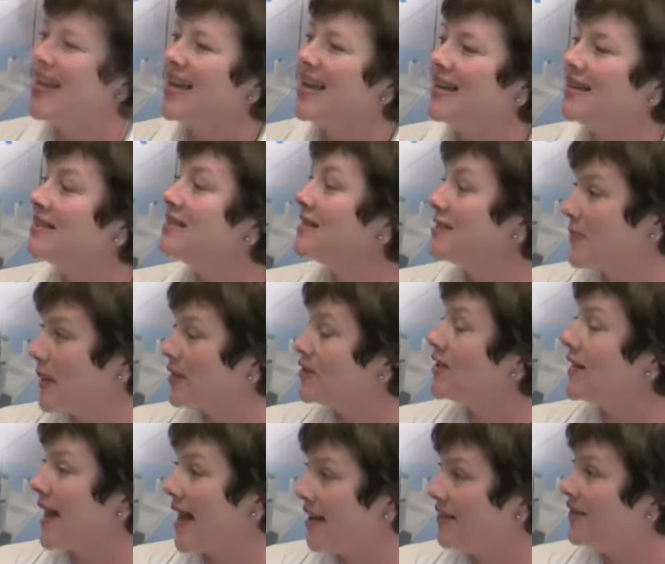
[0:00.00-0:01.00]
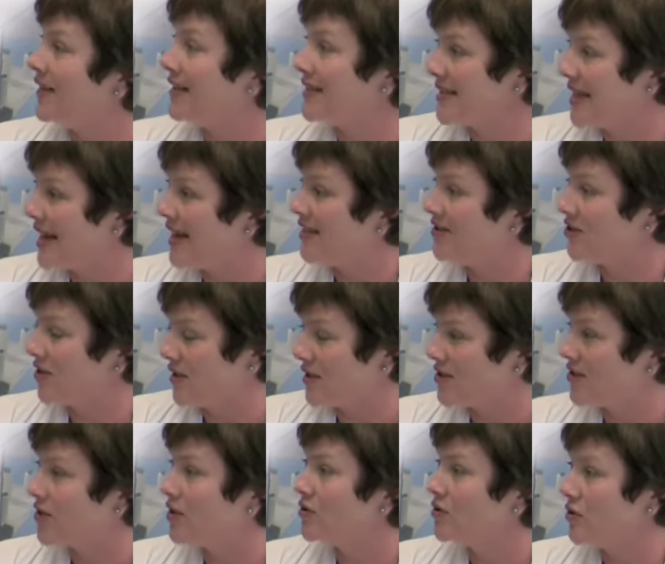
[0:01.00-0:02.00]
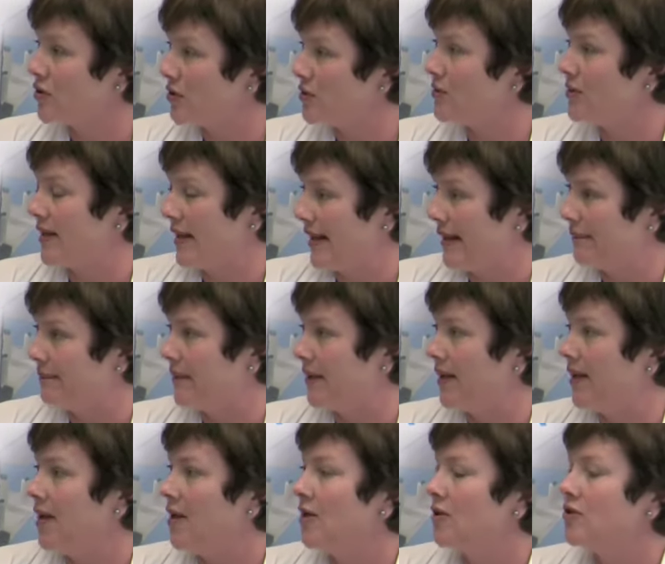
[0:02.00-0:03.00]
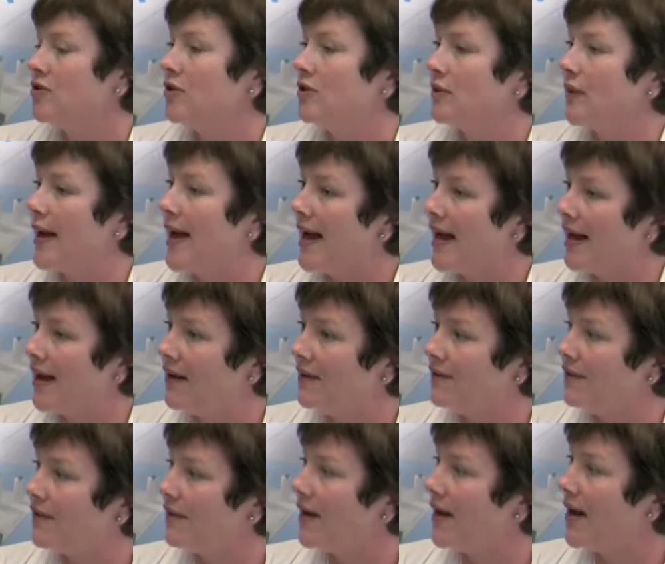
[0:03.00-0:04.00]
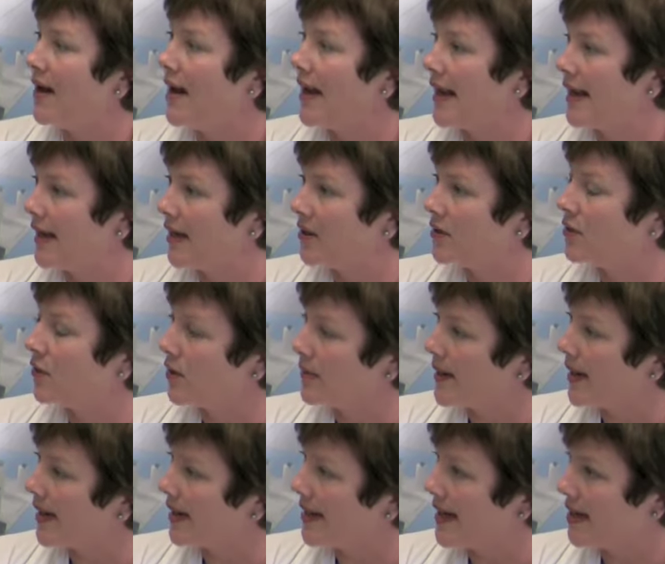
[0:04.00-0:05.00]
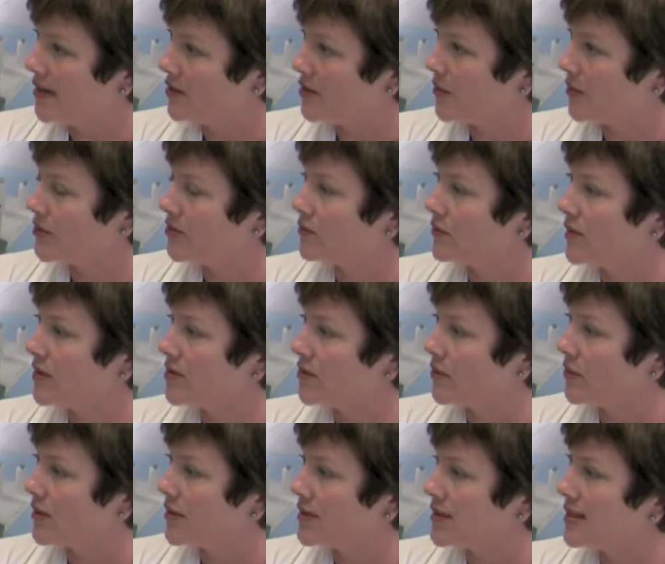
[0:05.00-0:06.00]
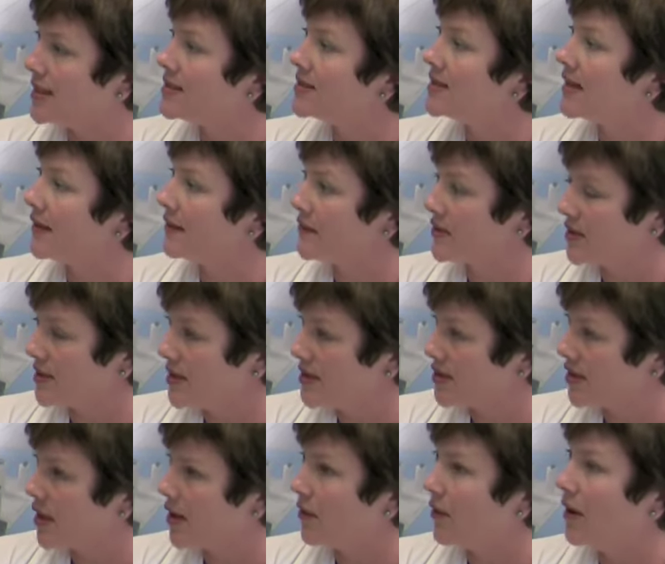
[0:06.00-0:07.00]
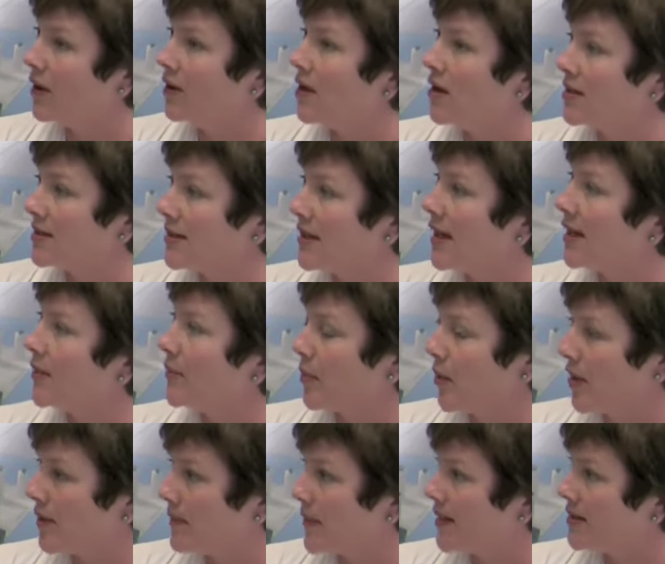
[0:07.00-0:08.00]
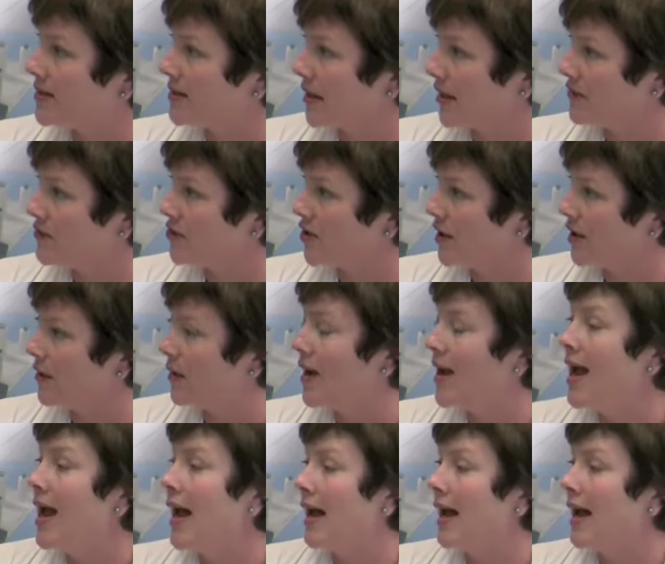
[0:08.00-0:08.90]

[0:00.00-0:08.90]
it is especially advantageous to them to have a Gourmet and Housewares resource in San Francisco alongside a broad-based gift show,